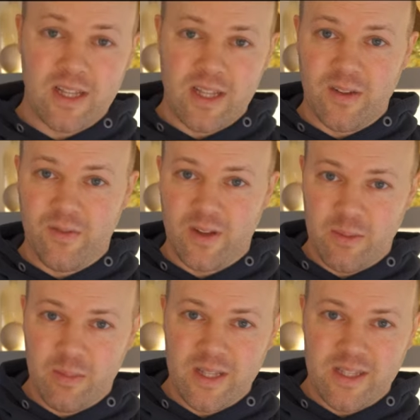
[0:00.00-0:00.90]
that in the
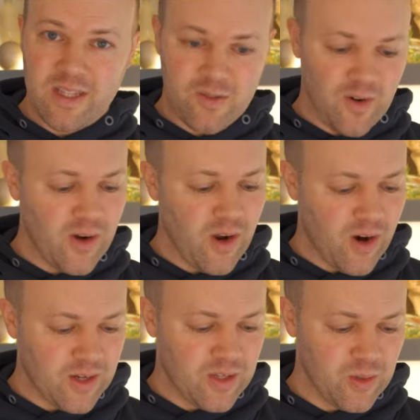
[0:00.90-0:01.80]
Philippines, it's very
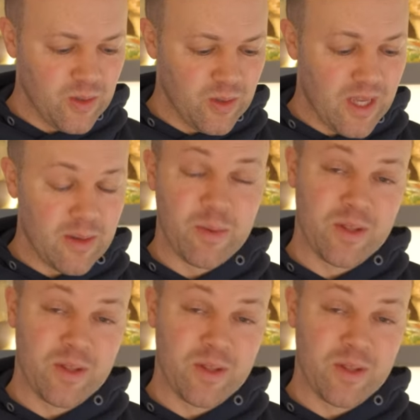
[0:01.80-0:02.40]
hard to get